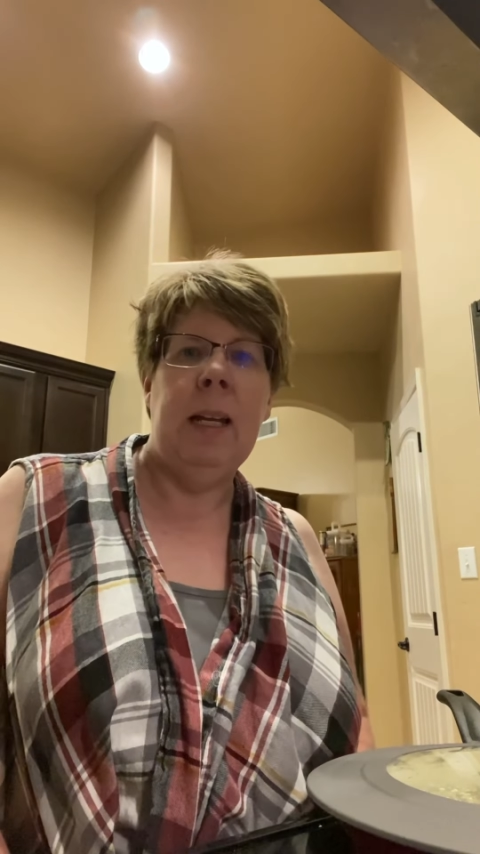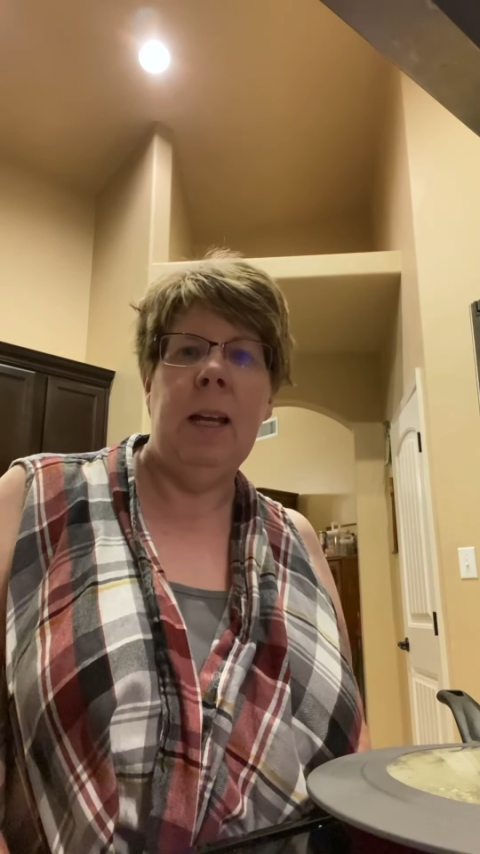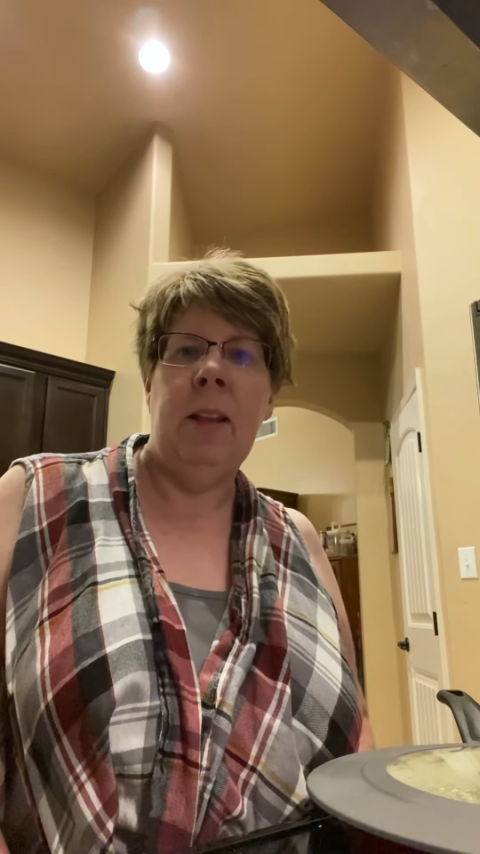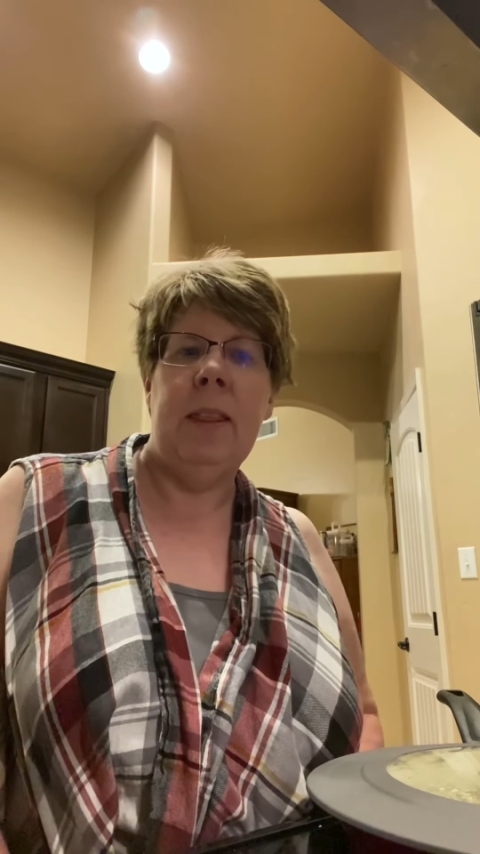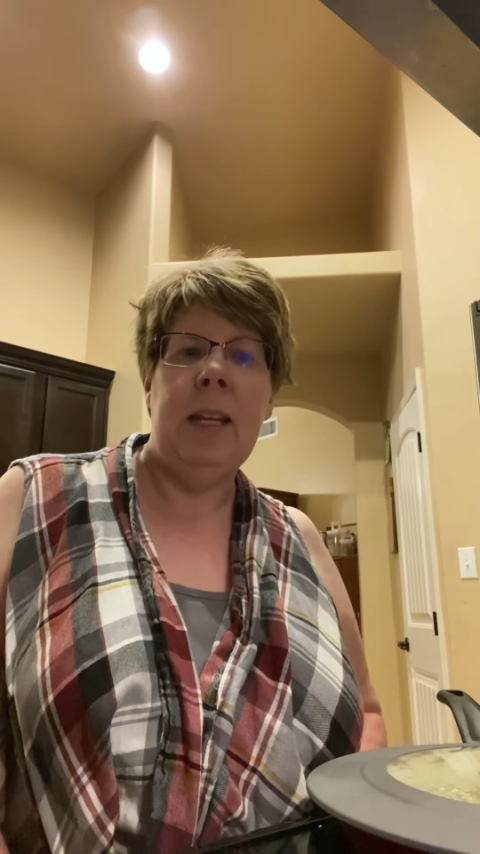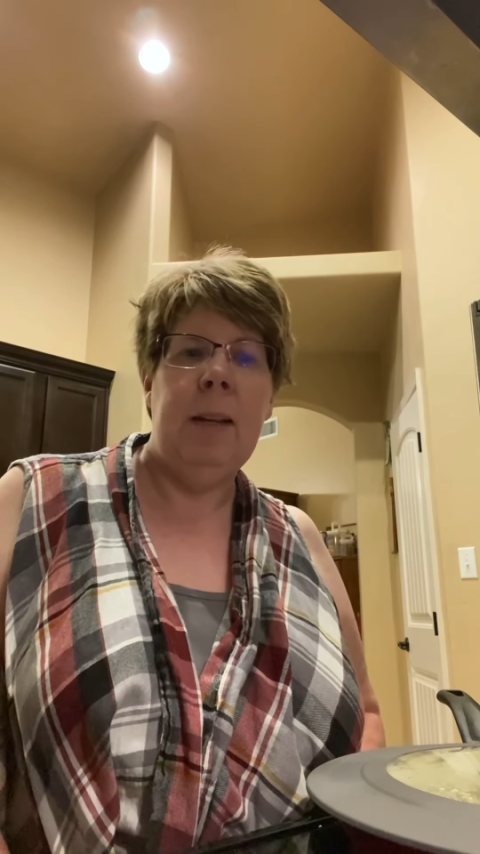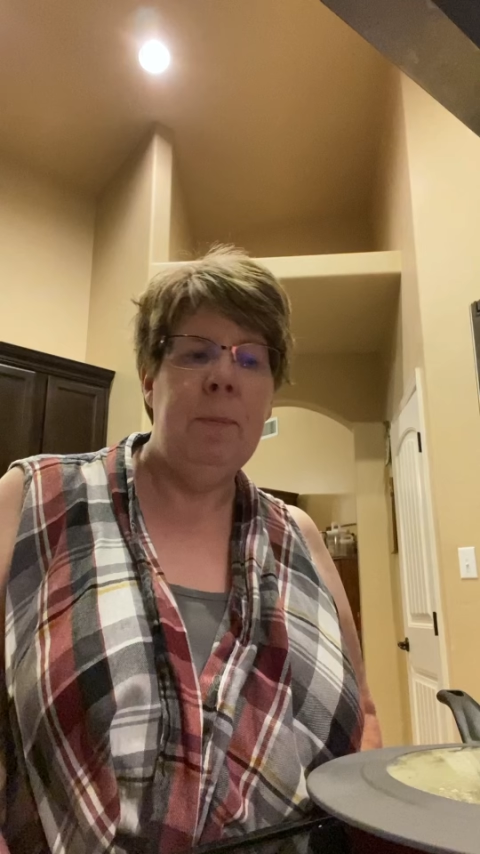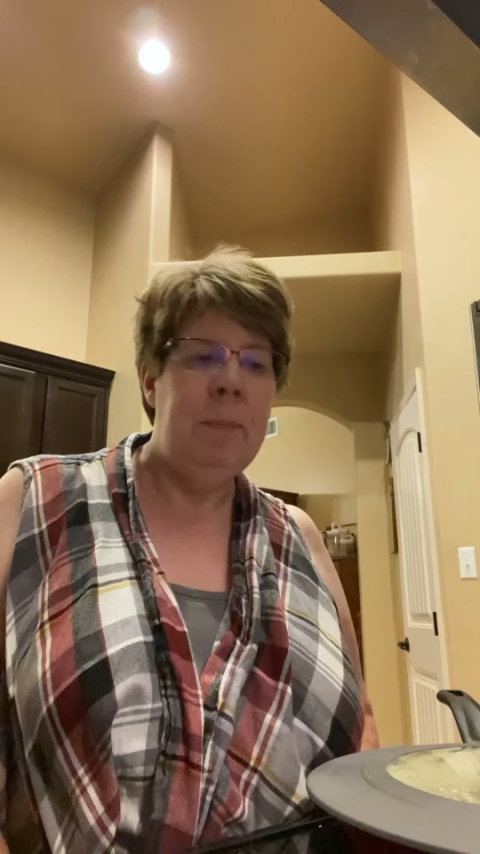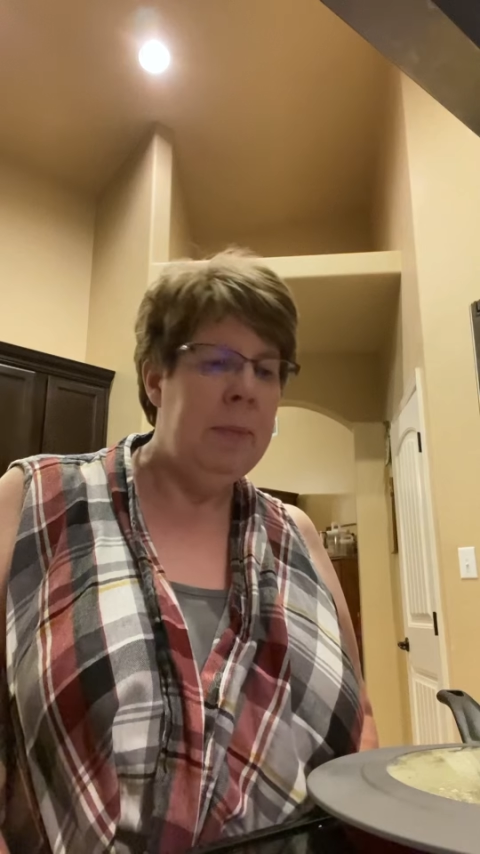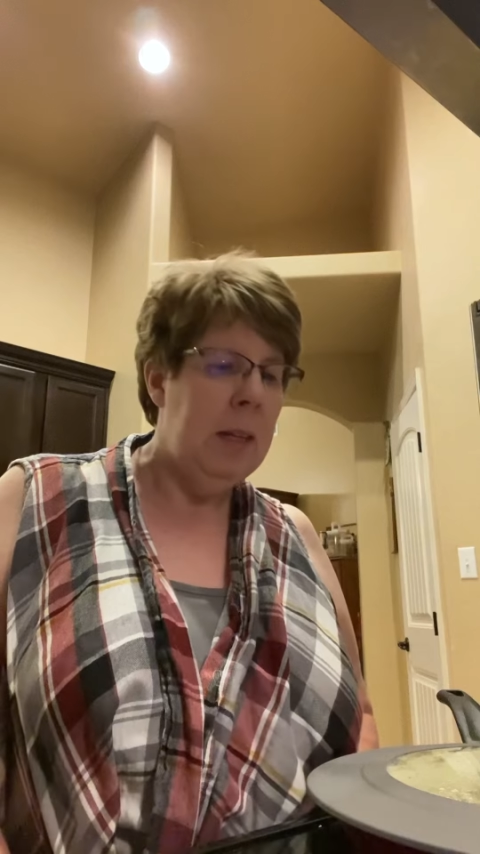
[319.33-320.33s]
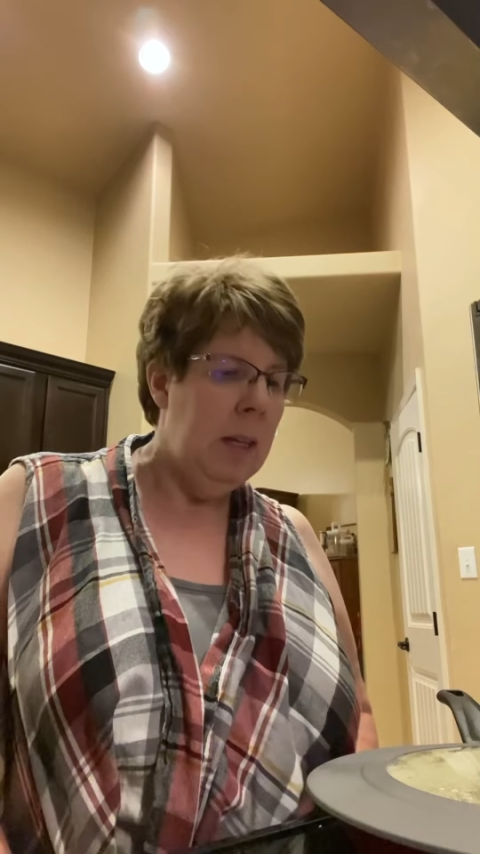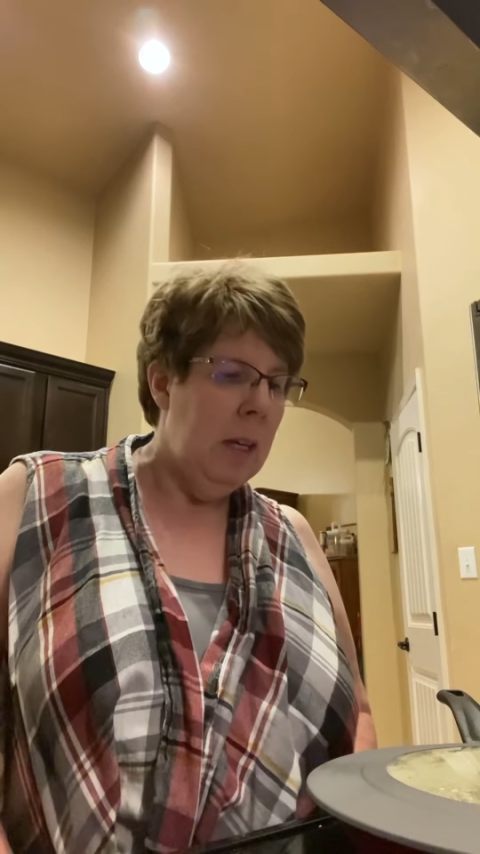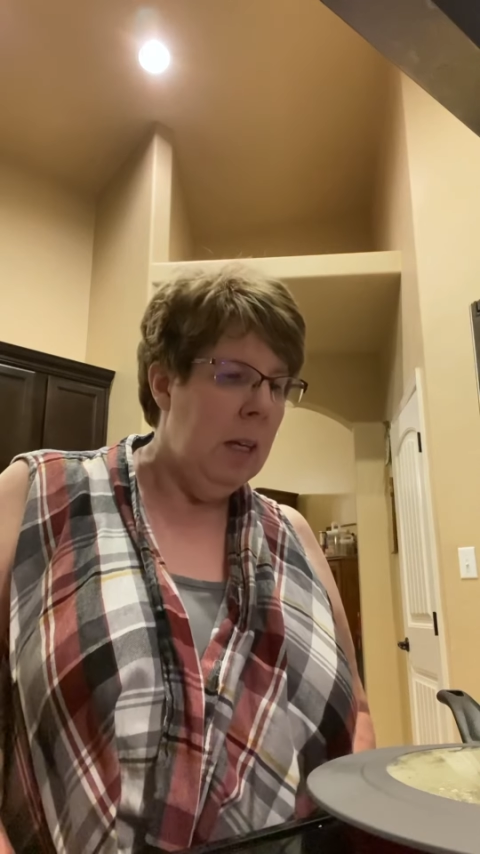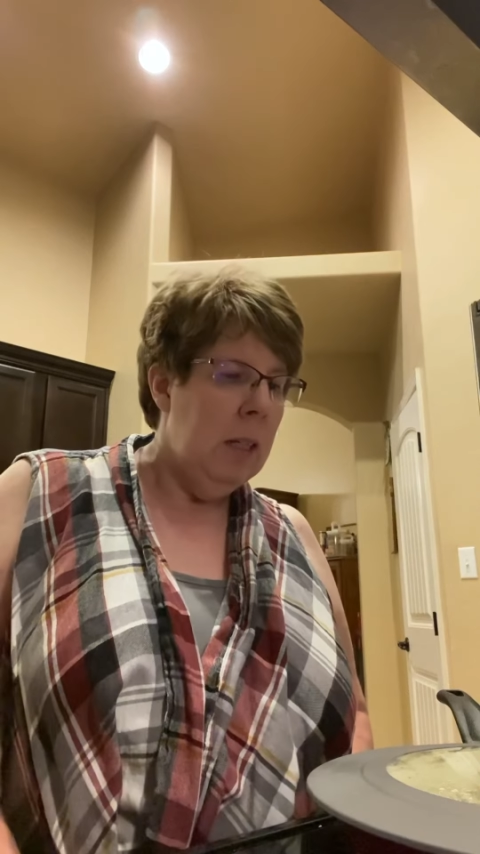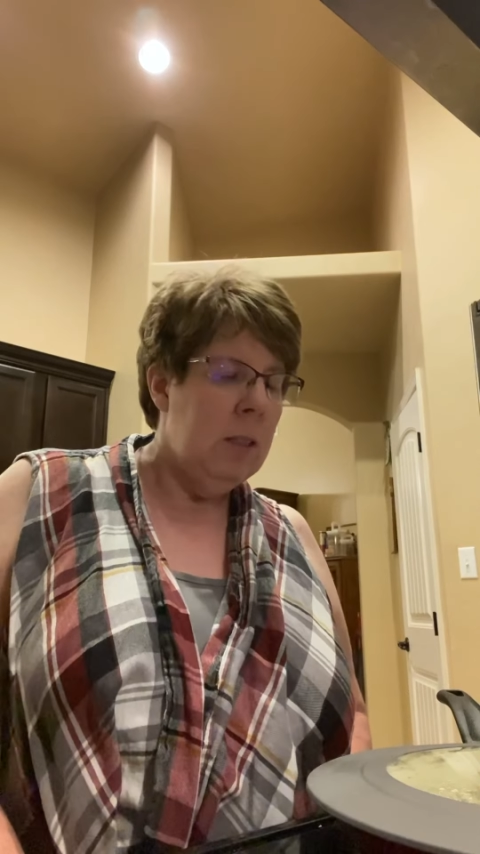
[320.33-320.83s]
healthy.
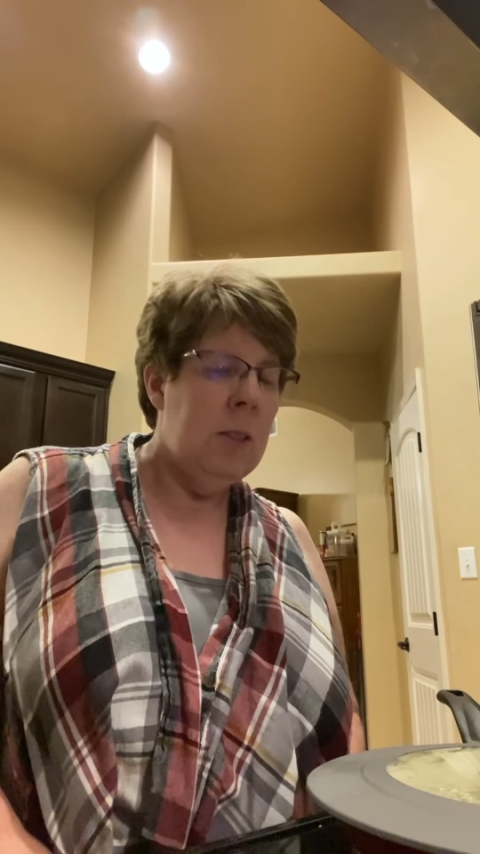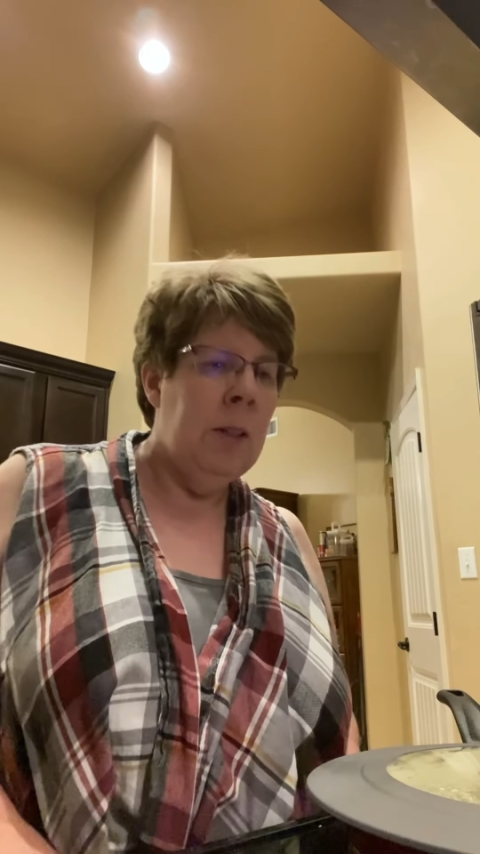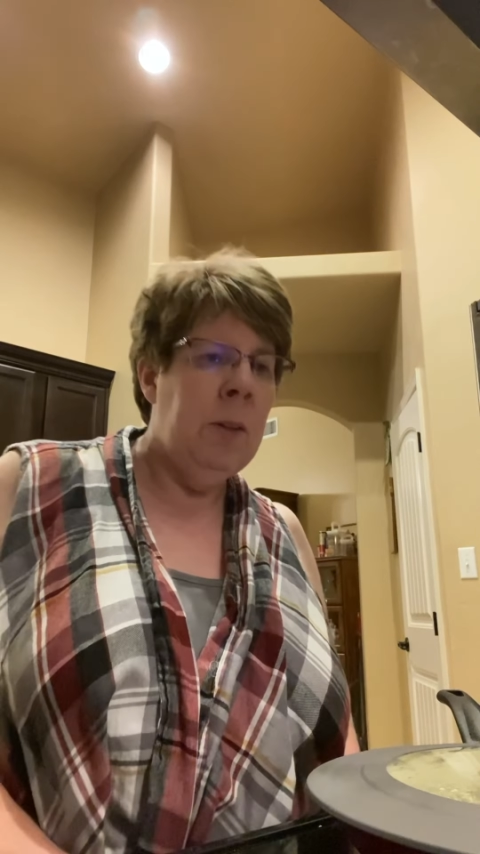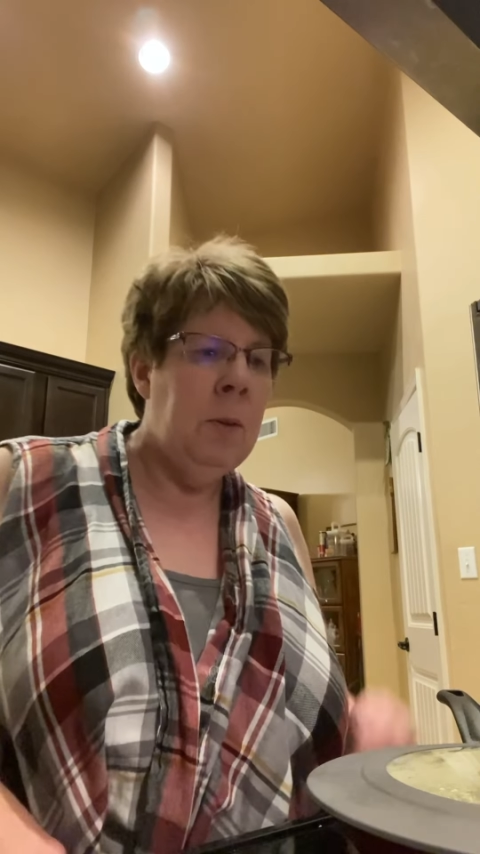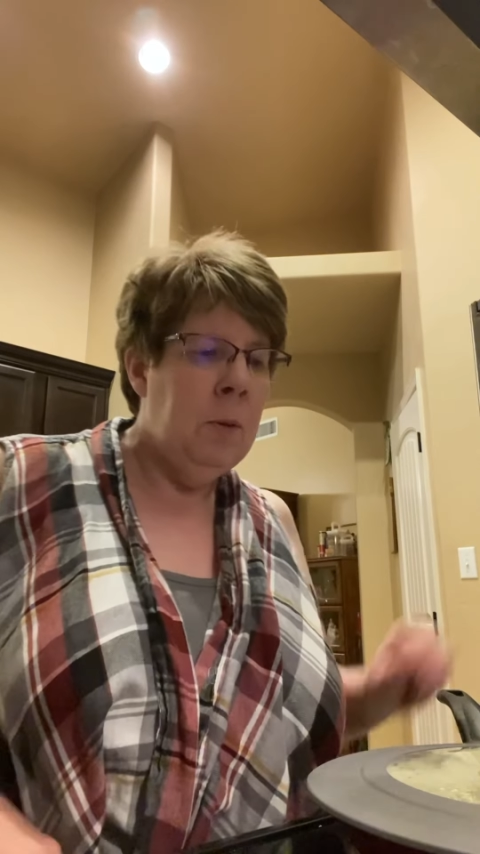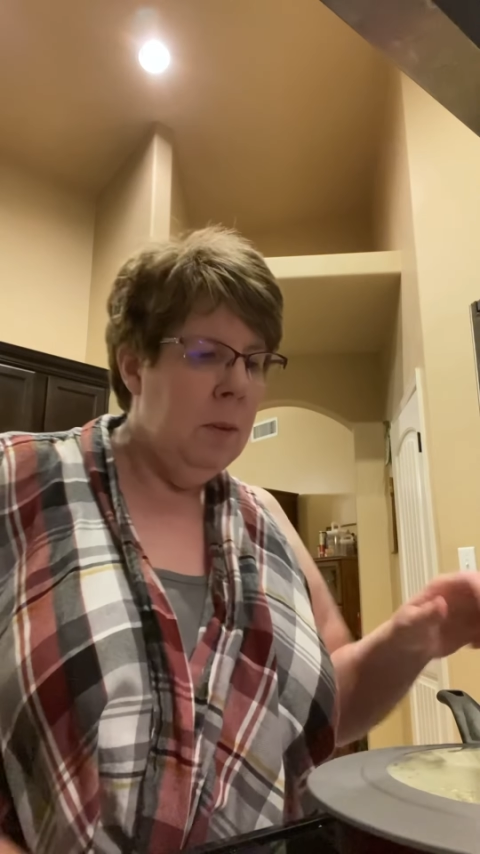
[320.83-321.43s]
So,